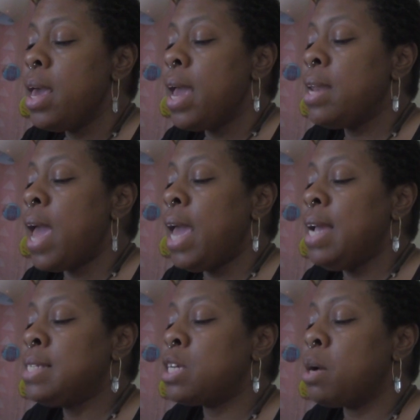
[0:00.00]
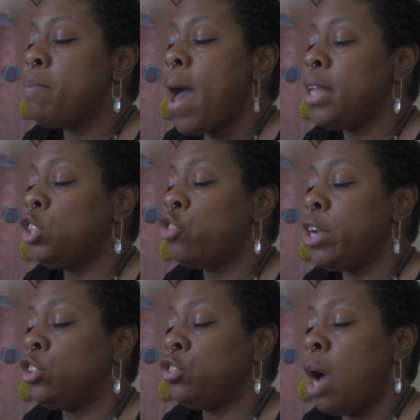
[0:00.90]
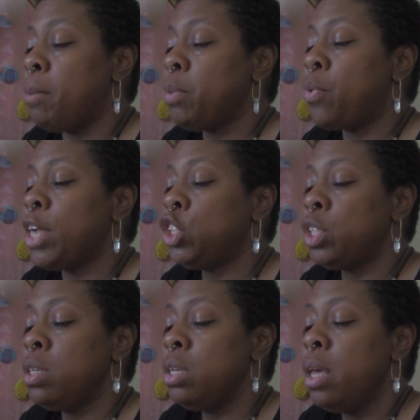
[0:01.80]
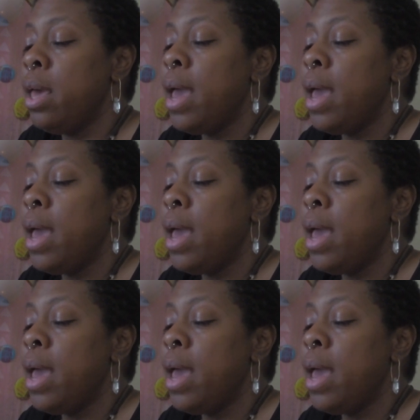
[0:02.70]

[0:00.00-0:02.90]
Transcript: It aids in combating depression